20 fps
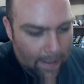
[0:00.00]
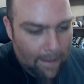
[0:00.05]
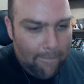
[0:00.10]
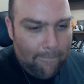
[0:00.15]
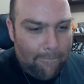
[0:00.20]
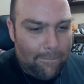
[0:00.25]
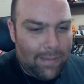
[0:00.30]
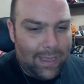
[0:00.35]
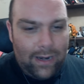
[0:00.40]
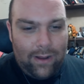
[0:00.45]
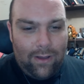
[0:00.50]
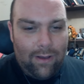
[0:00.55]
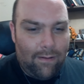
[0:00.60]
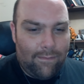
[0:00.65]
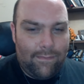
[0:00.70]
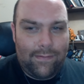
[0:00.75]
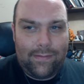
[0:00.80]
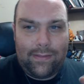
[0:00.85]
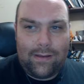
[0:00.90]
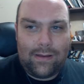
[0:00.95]
But
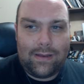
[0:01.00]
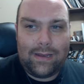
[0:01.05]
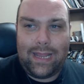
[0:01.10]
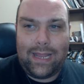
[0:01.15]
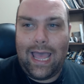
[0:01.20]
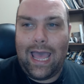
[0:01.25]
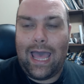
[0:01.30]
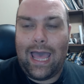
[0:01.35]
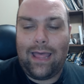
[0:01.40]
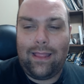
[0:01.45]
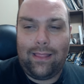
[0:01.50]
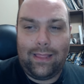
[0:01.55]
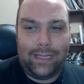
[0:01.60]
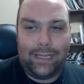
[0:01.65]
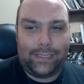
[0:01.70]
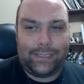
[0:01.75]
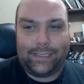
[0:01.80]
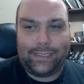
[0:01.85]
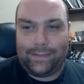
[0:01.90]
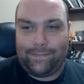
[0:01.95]
other than that,
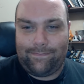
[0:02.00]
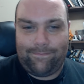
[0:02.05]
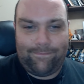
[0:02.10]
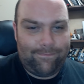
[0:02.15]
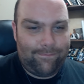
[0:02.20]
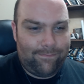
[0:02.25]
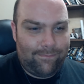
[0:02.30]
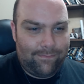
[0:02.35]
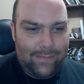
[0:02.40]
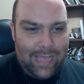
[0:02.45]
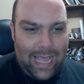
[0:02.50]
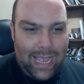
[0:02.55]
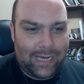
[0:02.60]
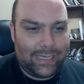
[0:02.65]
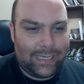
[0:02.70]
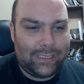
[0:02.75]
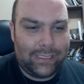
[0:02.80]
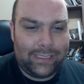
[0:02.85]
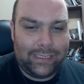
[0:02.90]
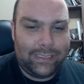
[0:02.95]
let's
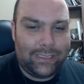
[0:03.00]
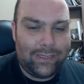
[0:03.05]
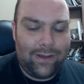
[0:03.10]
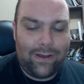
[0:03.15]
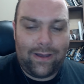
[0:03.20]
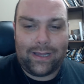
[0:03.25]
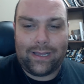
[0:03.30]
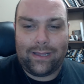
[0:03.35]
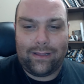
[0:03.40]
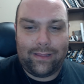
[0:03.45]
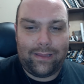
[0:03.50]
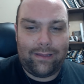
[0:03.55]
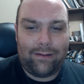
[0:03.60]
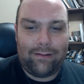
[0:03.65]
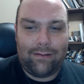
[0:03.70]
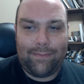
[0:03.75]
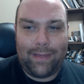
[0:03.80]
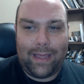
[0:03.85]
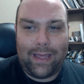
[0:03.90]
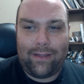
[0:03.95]
actually talk a
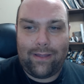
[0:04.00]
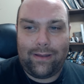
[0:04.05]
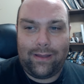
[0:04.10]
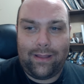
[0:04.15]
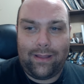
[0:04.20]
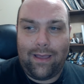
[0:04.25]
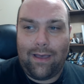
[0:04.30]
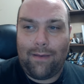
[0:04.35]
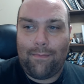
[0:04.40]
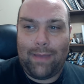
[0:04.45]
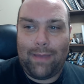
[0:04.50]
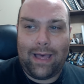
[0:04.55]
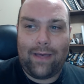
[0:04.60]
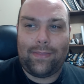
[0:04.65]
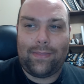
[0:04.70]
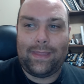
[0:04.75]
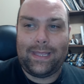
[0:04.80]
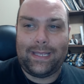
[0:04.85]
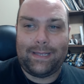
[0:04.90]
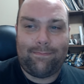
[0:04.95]
little
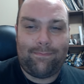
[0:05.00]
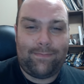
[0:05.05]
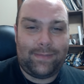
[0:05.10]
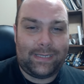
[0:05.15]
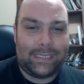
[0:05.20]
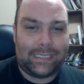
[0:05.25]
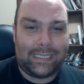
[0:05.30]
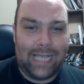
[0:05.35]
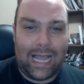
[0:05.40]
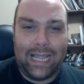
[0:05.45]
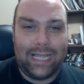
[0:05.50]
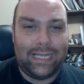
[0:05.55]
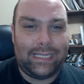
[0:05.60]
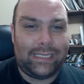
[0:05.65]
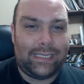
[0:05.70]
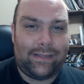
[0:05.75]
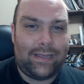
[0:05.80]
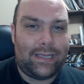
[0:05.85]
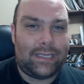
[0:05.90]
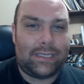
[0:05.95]
about the
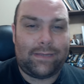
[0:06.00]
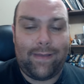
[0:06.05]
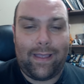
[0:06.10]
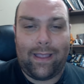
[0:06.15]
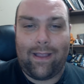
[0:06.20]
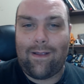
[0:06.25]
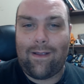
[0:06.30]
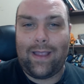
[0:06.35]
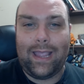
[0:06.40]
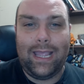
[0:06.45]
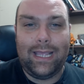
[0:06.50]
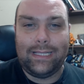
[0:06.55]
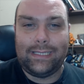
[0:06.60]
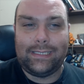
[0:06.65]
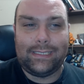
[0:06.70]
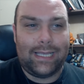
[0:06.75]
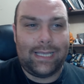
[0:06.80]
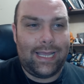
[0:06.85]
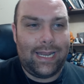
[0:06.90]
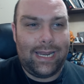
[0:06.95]
size of this figure.
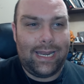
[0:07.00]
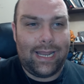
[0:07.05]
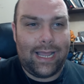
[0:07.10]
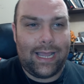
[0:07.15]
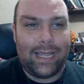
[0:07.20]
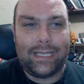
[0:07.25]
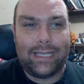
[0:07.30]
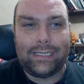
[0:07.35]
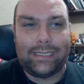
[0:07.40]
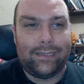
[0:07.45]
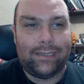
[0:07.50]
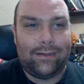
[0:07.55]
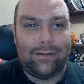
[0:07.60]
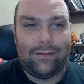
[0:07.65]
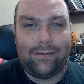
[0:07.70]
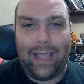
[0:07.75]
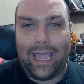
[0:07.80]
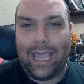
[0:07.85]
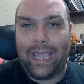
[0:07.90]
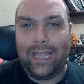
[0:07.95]
It's a nice
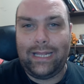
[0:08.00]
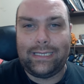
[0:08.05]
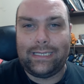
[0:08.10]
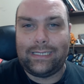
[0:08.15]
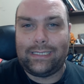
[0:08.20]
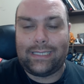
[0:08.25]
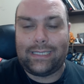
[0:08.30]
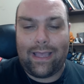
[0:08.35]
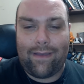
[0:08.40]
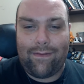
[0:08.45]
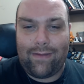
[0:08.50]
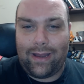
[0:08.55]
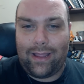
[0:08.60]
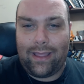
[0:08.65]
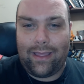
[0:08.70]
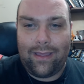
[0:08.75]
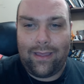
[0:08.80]
little 8 to 6